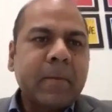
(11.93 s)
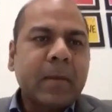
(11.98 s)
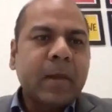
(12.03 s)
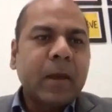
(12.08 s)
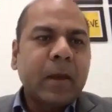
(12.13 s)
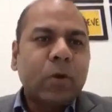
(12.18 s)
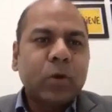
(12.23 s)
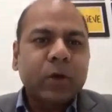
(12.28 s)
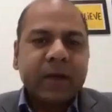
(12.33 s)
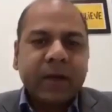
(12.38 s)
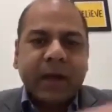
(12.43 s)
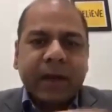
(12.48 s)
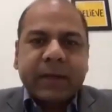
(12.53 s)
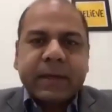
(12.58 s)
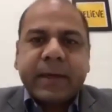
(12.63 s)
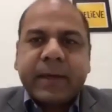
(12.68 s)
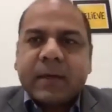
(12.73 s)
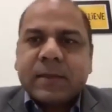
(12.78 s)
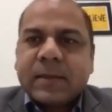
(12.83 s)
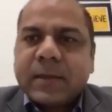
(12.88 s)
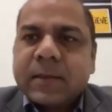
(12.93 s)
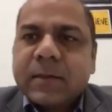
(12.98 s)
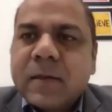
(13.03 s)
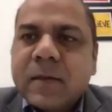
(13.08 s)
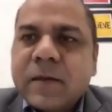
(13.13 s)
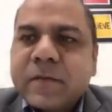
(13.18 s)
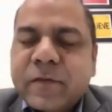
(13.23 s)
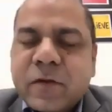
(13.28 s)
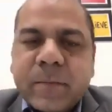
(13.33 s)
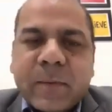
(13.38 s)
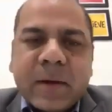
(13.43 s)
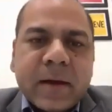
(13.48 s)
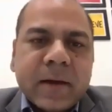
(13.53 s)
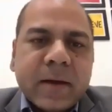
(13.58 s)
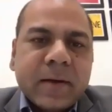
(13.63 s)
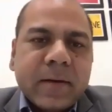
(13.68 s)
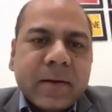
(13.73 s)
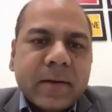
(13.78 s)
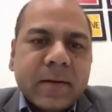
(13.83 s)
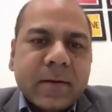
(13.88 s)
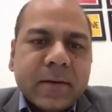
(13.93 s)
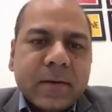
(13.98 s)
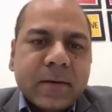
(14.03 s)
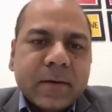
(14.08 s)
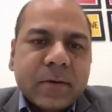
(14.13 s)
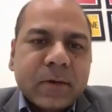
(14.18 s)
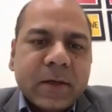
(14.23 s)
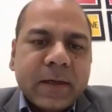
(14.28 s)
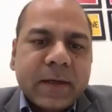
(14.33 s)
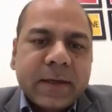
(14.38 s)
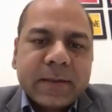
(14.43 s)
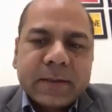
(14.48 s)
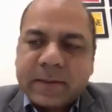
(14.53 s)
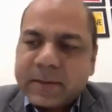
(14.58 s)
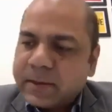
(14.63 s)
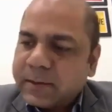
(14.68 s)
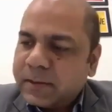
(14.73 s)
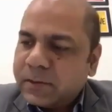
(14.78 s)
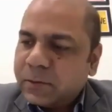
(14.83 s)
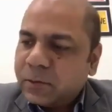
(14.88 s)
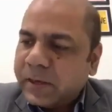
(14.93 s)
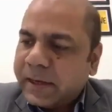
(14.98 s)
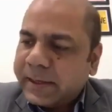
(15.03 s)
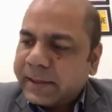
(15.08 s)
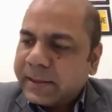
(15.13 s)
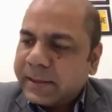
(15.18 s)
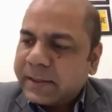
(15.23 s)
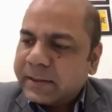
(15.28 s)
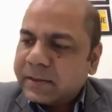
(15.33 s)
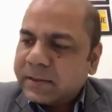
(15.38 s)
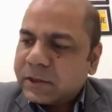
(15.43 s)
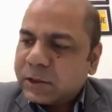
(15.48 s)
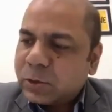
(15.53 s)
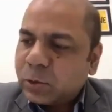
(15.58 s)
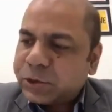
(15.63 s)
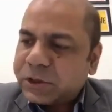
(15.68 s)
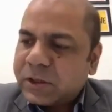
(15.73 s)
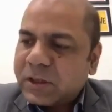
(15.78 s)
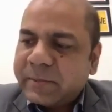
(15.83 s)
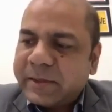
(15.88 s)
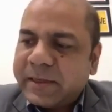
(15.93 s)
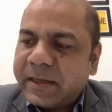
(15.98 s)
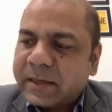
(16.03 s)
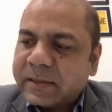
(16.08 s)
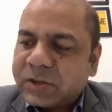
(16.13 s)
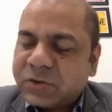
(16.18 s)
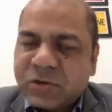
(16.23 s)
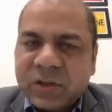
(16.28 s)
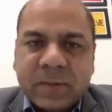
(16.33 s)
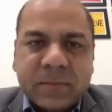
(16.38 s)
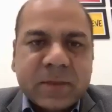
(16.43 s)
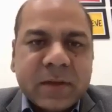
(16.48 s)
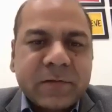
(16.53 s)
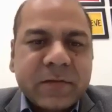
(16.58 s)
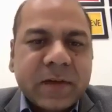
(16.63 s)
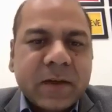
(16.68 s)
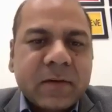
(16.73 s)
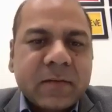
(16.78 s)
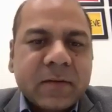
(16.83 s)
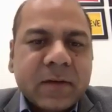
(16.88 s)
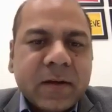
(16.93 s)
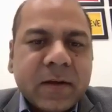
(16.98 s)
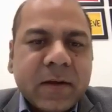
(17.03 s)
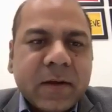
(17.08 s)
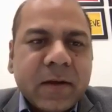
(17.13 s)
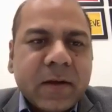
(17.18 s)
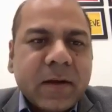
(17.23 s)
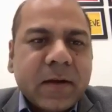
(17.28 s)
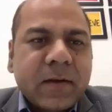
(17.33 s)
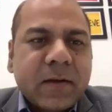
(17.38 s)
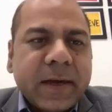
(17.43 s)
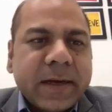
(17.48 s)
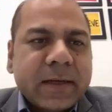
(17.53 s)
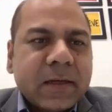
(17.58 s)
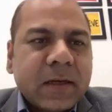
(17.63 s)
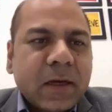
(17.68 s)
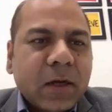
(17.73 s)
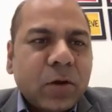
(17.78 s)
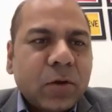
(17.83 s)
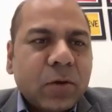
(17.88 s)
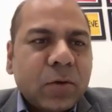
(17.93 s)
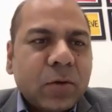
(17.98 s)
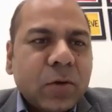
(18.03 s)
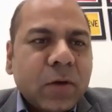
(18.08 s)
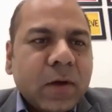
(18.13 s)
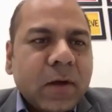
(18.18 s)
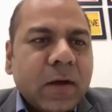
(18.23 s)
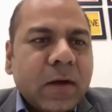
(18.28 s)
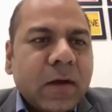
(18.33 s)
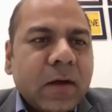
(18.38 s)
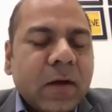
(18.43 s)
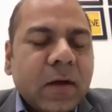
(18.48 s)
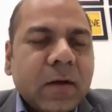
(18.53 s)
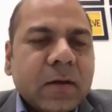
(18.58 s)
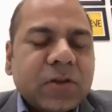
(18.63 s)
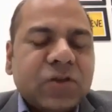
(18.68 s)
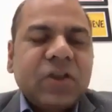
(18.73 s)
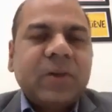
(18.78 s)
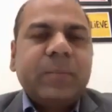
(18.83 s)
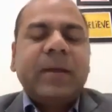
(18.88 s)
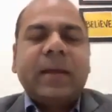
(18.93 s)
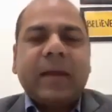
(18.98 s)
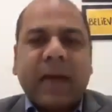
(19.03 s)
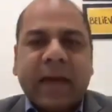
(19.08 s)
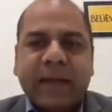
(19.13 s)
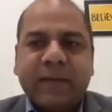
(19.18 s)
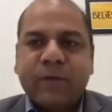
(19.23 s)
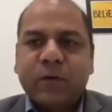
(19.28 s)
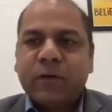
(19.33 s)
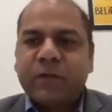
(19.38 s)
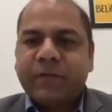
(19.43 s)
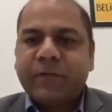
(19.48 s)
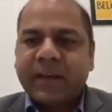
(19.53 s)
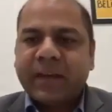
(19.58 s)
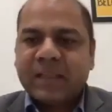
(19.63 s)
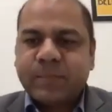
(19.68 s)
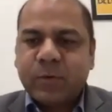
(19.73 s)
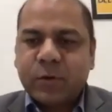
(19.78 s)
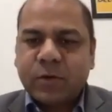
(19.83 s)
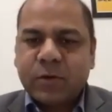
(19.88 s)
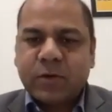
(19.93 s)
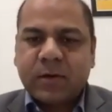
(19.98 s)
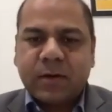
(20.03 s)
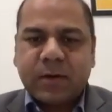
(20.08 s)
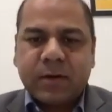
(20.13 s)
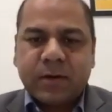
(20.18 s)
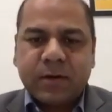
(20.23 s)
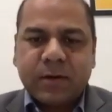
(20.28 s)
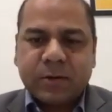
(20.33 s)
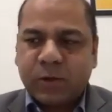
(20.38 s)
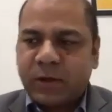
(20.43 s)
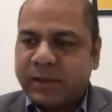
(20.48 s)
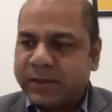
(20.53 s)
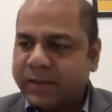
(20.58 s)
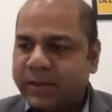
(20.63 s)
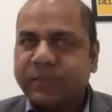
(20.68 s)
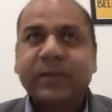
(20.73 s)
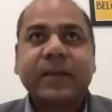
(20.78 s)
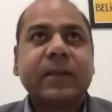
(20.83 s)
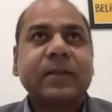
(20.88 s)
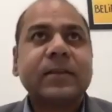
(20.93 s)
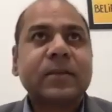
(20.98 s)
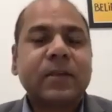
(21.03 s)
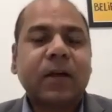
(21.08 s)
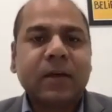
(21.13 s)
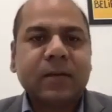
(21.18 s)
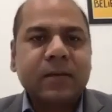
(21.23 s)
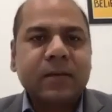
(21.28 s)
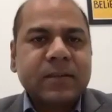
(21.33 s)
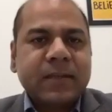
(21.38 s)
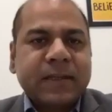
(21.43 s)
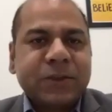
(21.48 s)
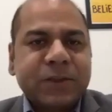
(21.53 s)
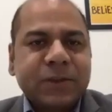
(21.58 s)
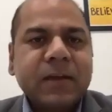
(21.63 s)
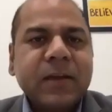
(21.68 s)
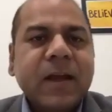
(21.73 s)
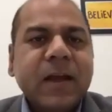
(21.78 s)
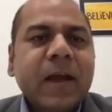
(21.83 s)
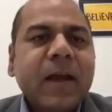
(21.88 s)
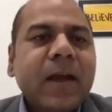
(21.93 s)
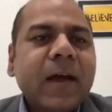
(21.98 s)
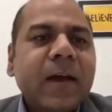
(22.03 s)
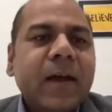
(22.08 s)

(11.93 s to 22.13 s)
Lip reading: Okay, I get a signal from my colleagues who are handling the social media stream that we are right now streaming live on Facebook. So I think we can start the session.